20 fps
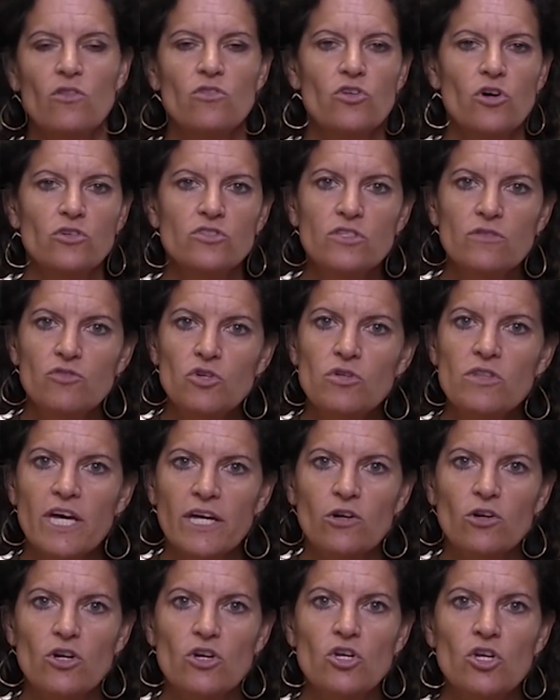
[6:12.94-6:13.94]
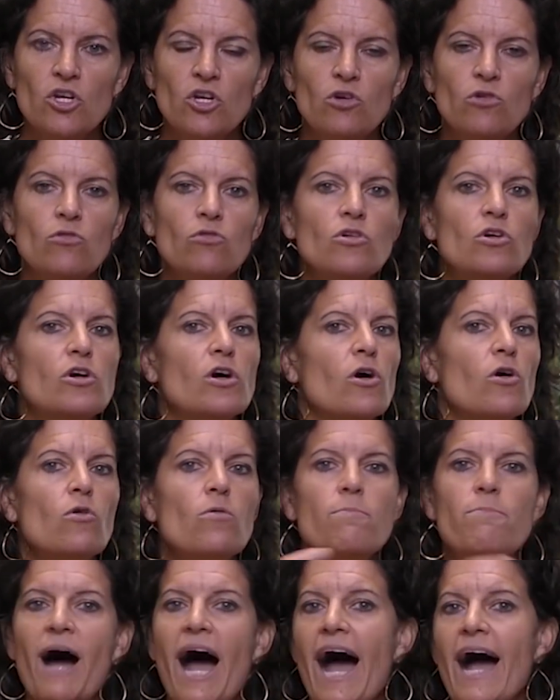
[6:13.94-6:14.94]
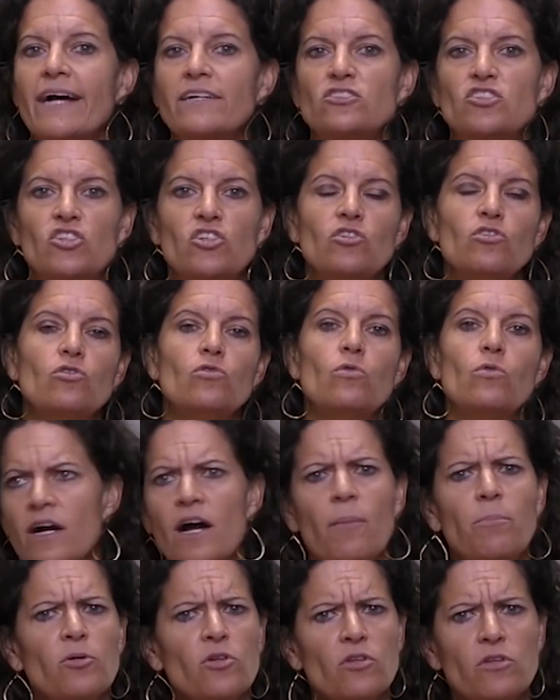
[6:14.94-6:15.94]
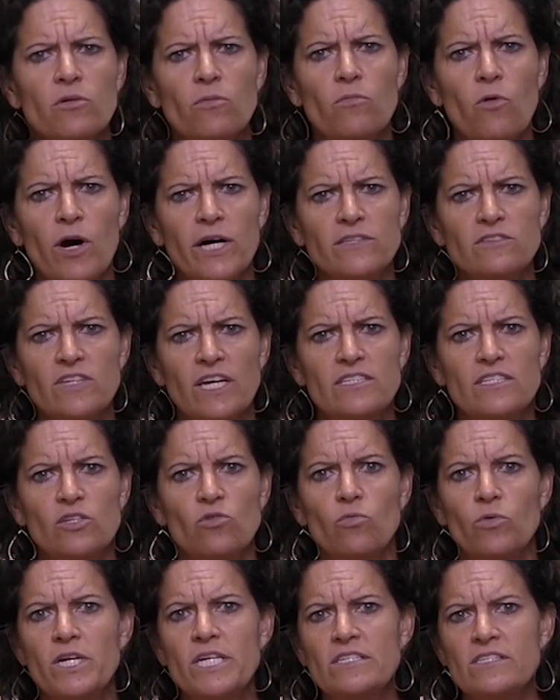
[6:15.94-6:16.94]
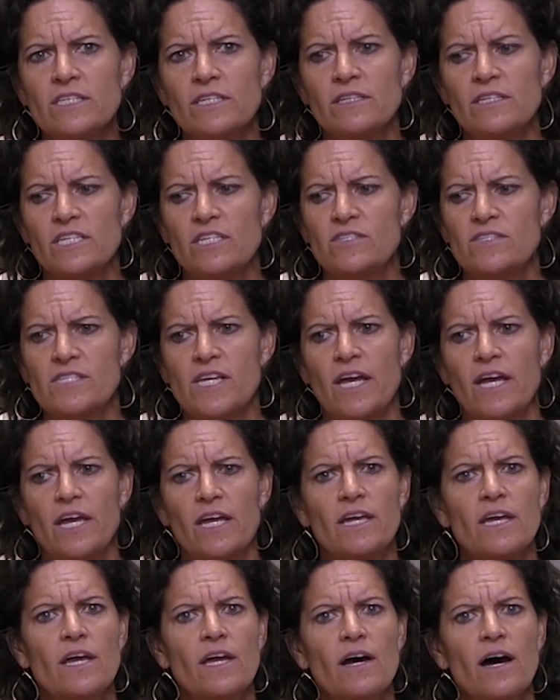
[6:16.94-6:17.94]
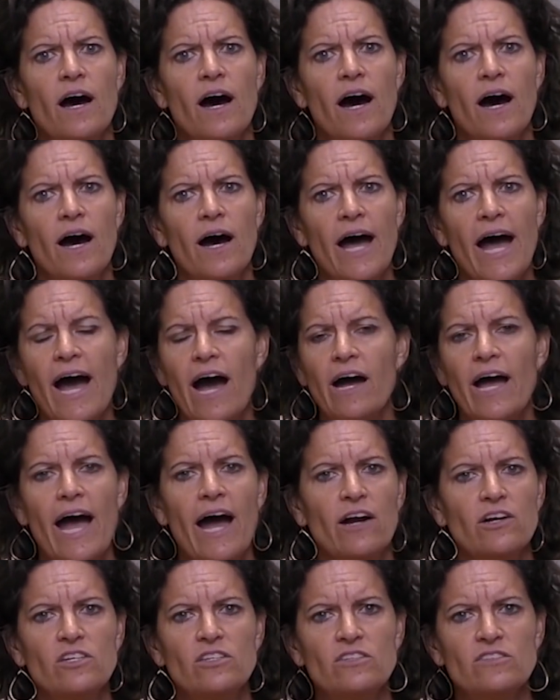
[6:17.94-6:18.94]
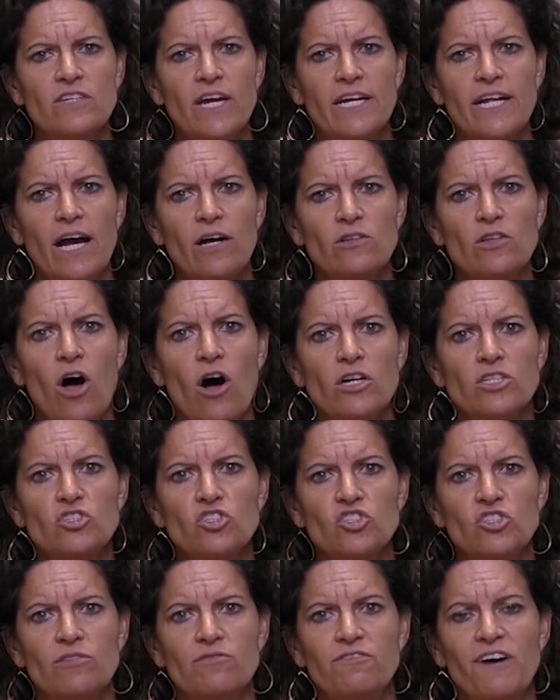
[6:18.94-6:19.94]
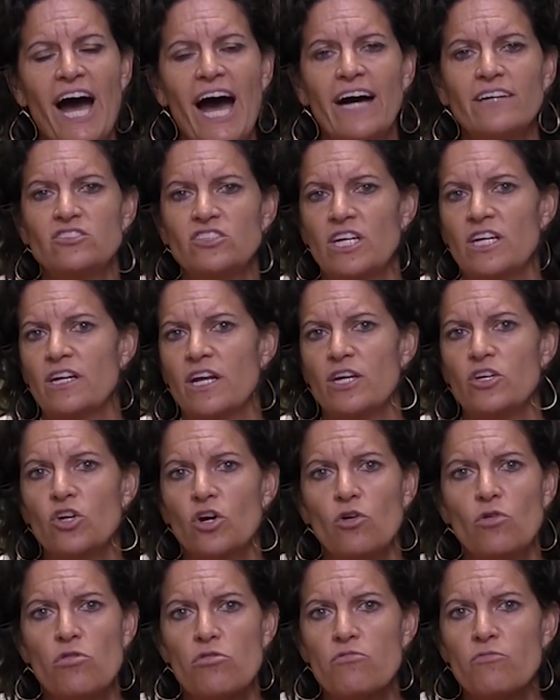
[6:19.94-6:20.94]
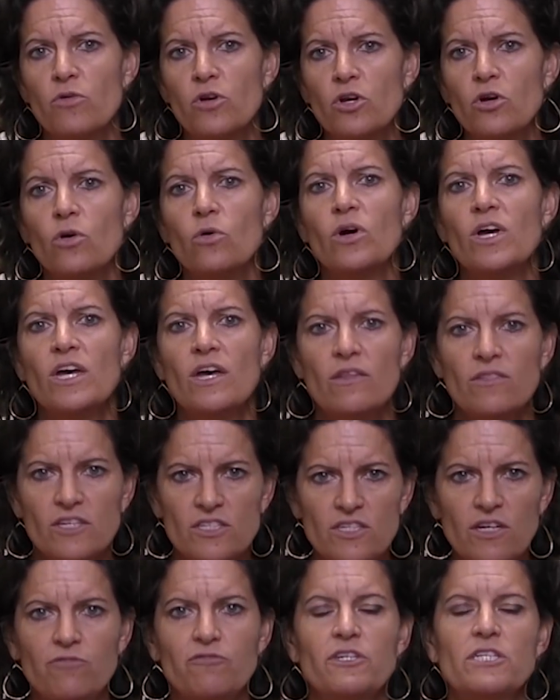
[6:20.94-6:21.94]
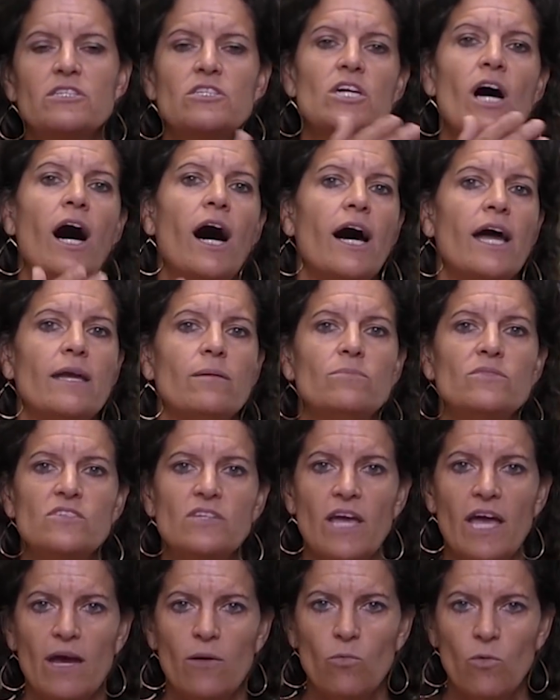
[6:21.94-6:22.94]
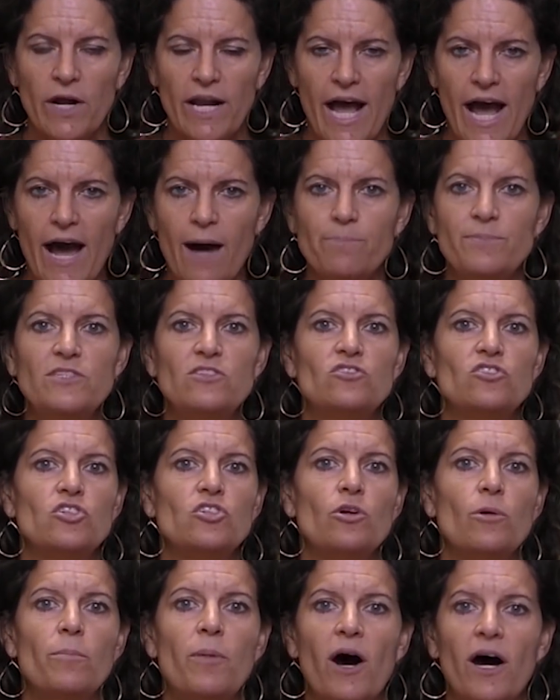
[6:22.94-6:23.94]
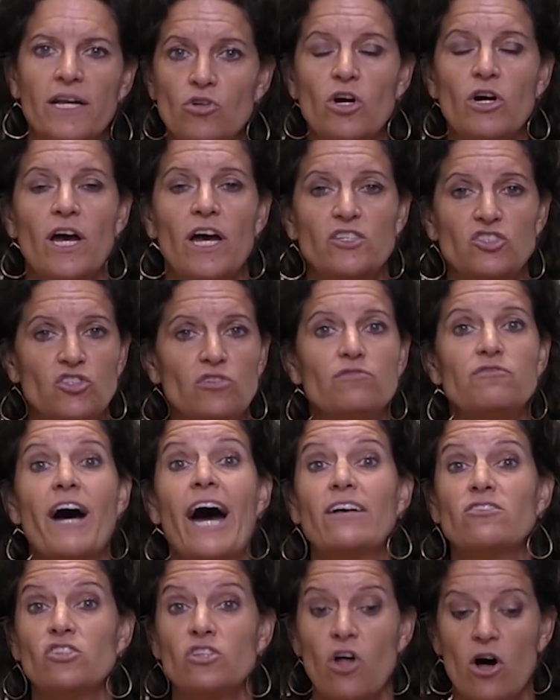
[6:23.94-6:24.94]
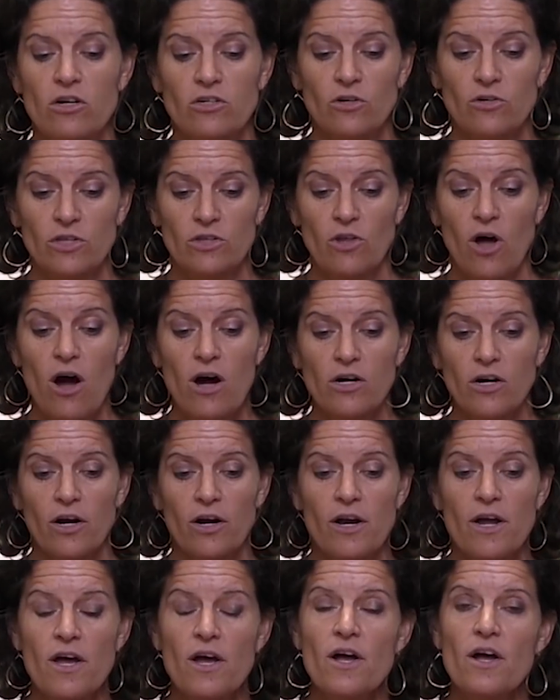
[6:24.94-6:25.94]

Those of you that are new, go back to a couple of the ones I did recently say, uh, how, how do you decide how long you should fast? And I go through the different times and what happens to your body as you fast longer and longer.